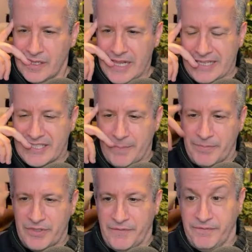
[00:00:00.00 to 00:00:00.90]

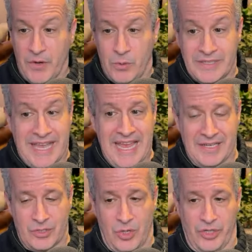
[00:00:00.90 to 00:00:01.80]
Except the phone
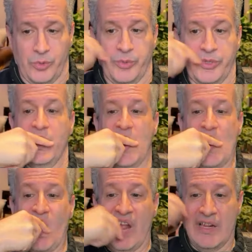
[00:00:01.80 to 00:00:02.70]
can't auto
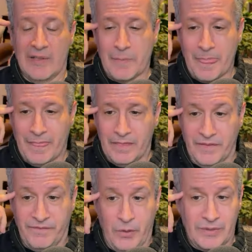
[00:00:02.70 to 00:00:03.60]
renew. The
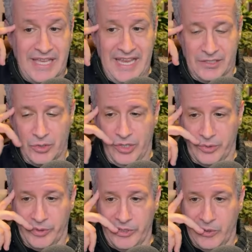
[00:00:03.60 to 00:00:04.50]
phone can't auto
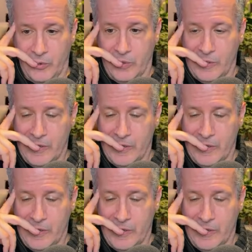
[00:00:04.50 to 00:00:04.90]
renew.